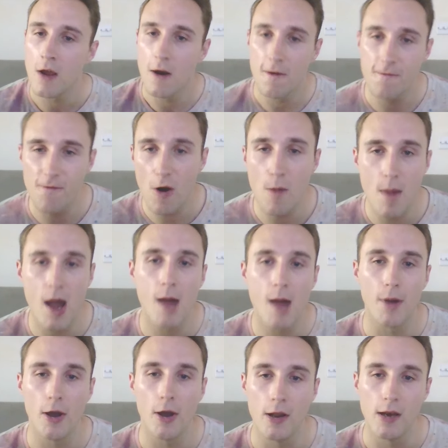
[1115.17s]
from my
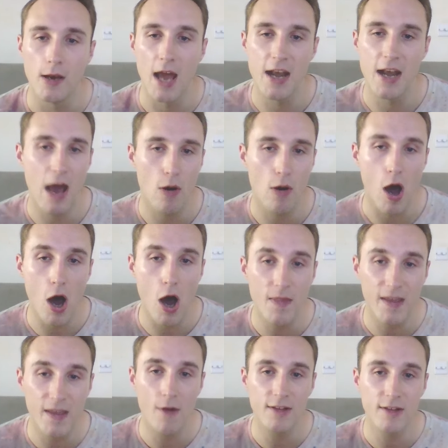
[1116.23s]
opponent. And now, are
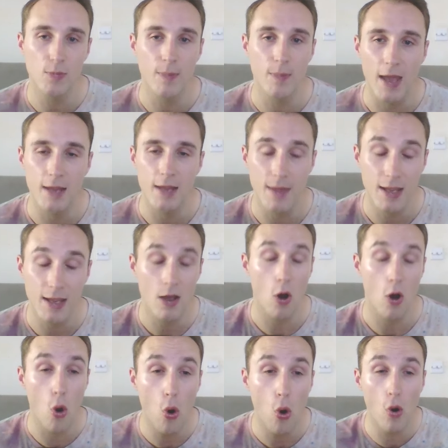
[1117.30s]
they going to bait me,
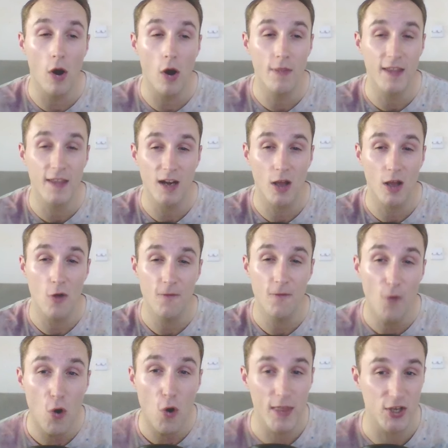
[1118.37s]
or are they going to go
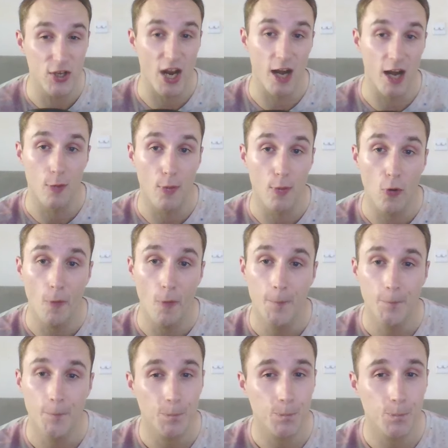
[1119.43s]
for the Shadow Ball?
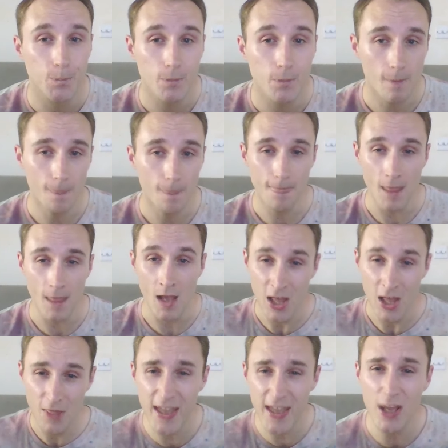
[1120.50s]

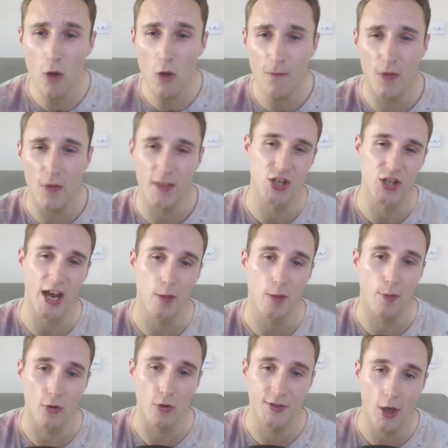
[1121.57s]
They go for the Shadow
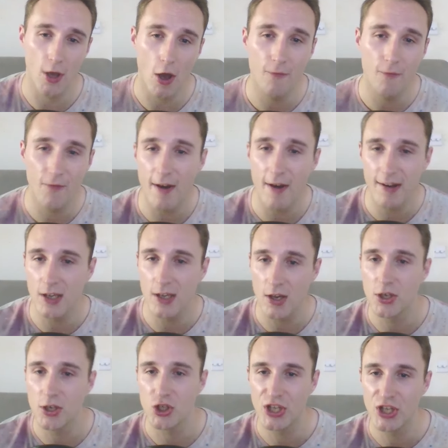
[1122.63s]
Ball, so a very
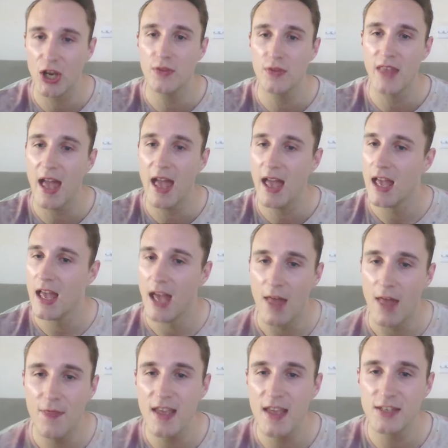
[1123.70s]
good shield there,
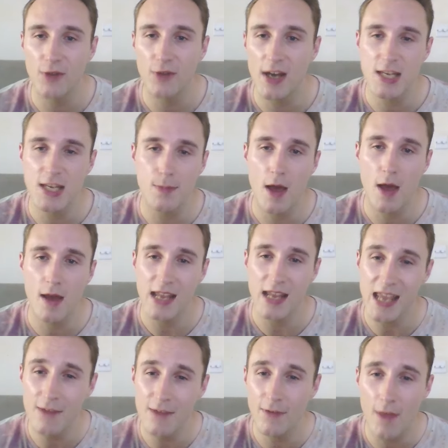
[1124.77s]
and this Frenzy Plant,
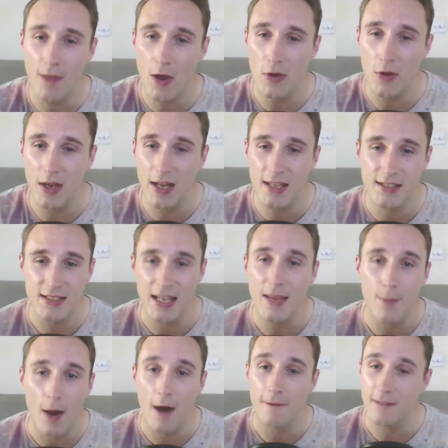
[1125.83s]
even though it is
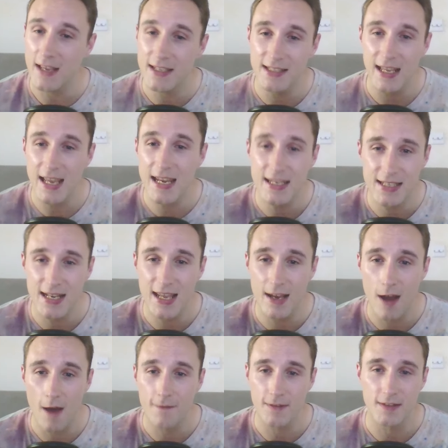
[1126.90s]
debuffed, is easily
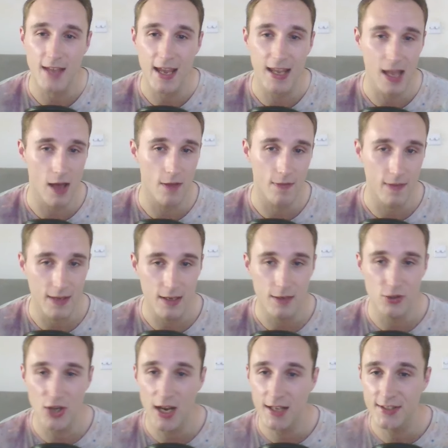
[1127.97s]
enough to take out the
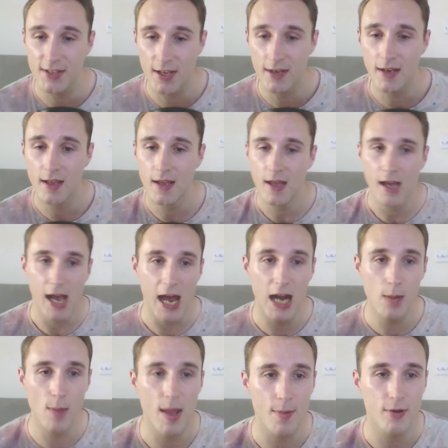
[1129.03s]
Jellicent, and I'm able